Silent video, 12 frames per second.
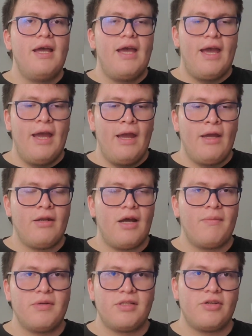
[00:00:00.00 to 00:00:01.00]
and
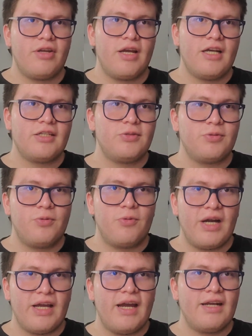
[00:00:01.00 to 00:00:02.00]
I'm going to tell you guys
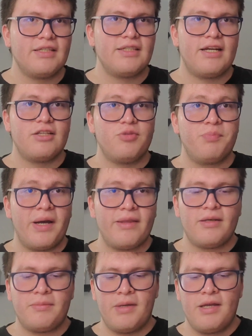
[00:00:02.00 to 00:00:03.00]
why I decided to buy
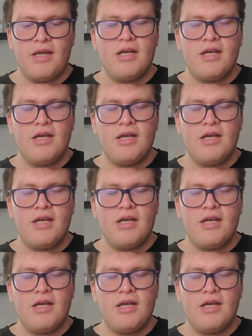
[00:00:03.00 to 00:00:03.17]
them.